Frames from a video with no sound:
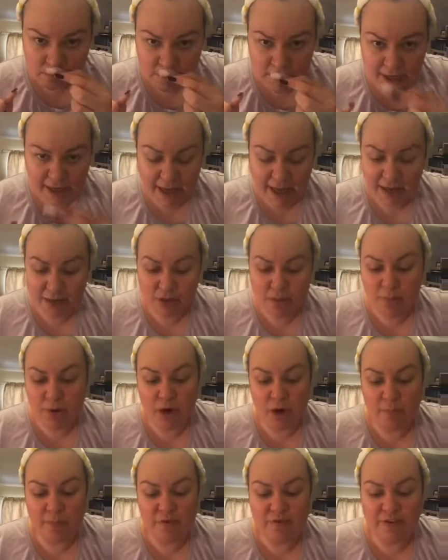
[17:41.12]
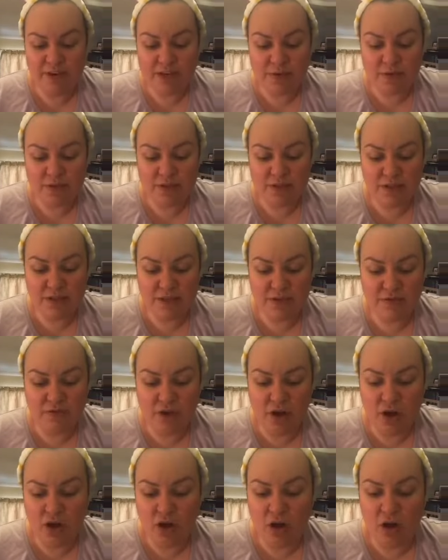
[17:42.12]
I can't put it on my face because it is
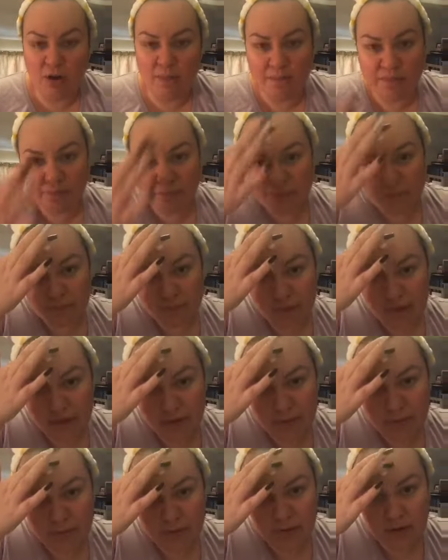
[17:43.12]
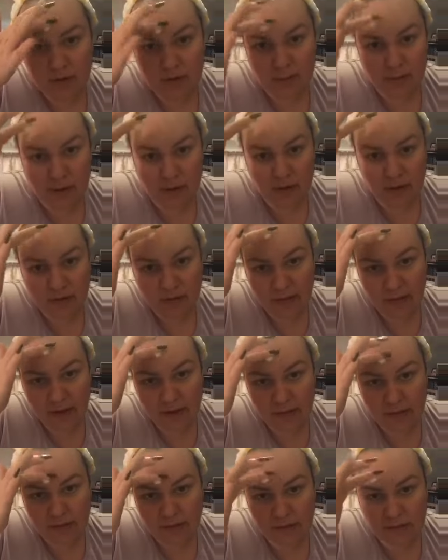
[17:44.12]
far. I'll put a little bit on there.